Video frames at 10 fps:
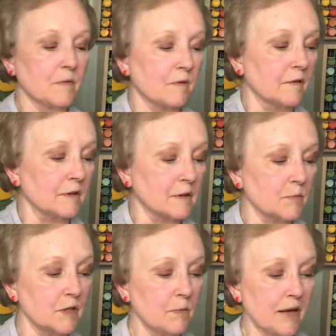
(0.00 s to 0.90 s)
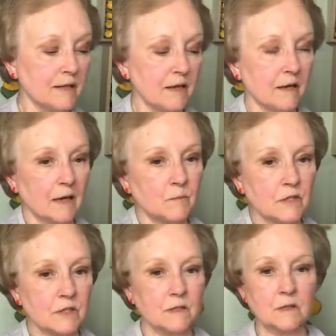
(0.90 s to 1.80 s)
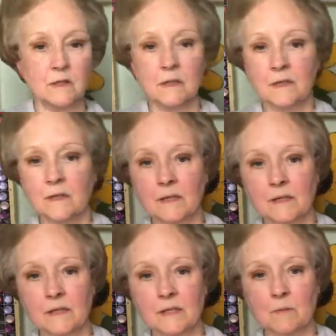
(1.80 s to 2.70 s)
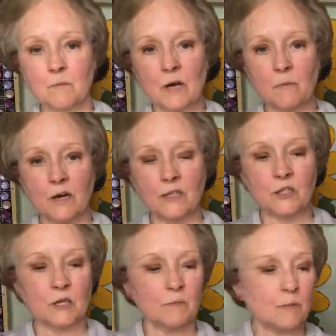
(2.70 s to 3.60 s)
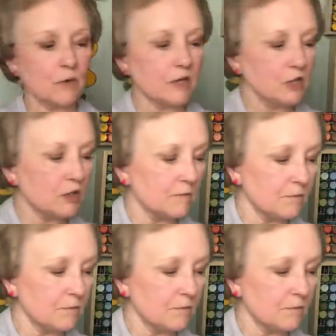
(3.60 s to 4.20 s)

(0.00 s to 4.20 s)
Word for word: and so let's bring you back down. I'm just getting some Mod Podge on my brush.